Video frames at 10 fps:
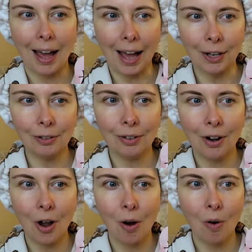I don't
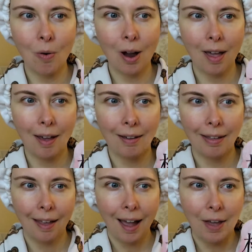know.
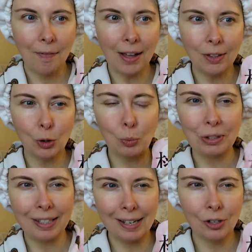I found this
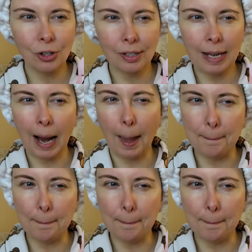really interesting.